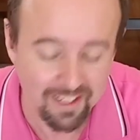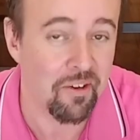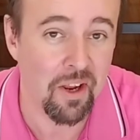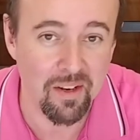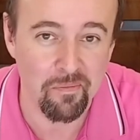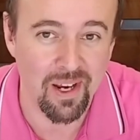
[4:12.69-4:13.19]

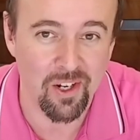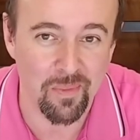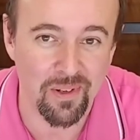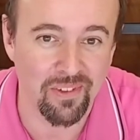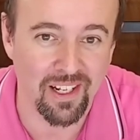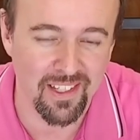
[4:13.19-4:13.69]
it may not be
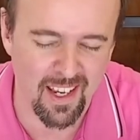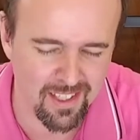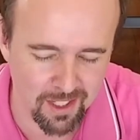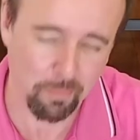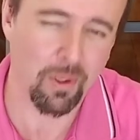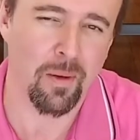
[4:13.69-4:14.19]
fantastic,
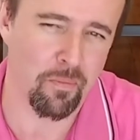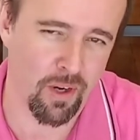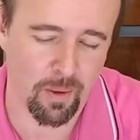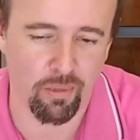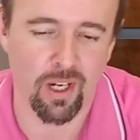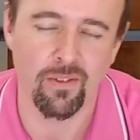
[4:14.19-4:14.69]
but I'm pretty
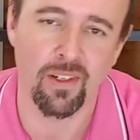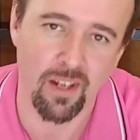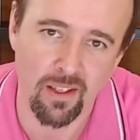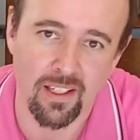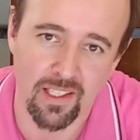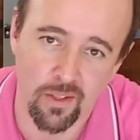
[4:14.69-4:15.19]
proud of it. I think
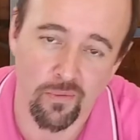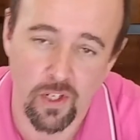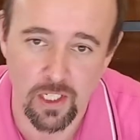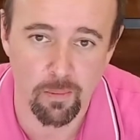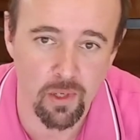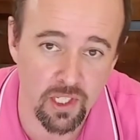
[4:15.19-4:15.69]
it's the first
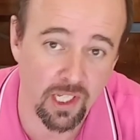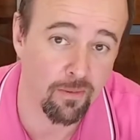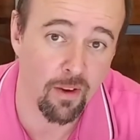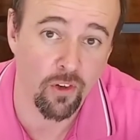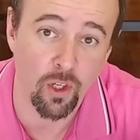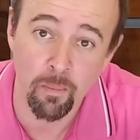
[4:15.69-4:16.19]
music I've ever
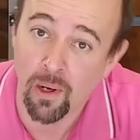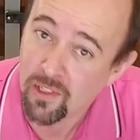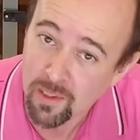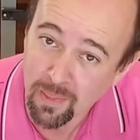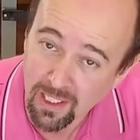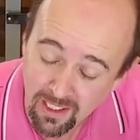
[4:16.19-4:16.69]
composed in
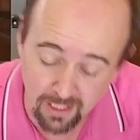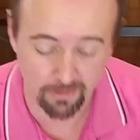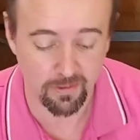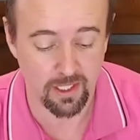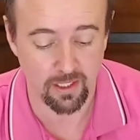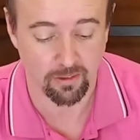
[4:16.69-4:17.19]
my life.
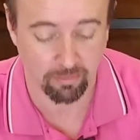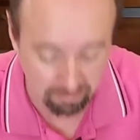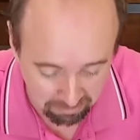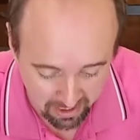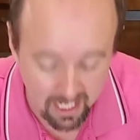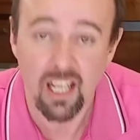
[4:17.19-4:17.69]
So
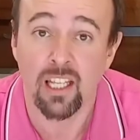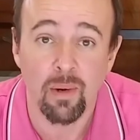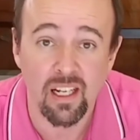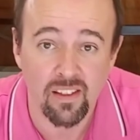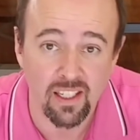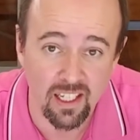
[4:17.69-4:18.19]
the main
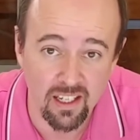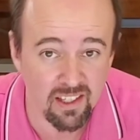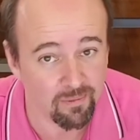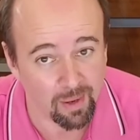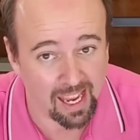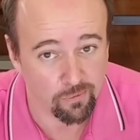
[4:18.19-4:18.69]
thing is
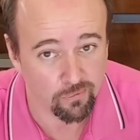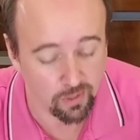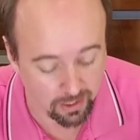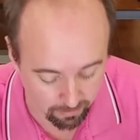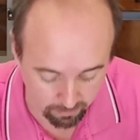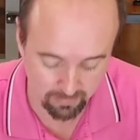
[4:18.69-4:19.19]
have fun.
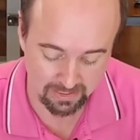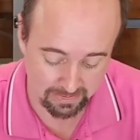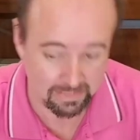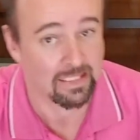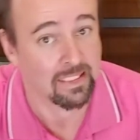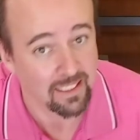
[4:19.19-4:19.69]

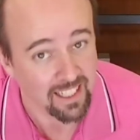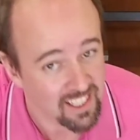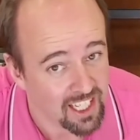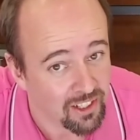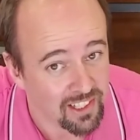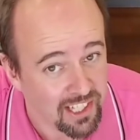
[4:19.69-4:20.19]
Let's see
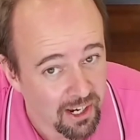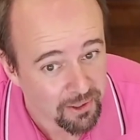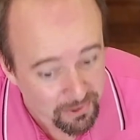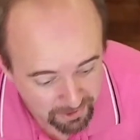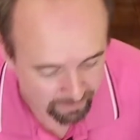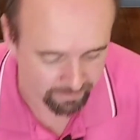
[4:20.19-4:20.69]
how this goes.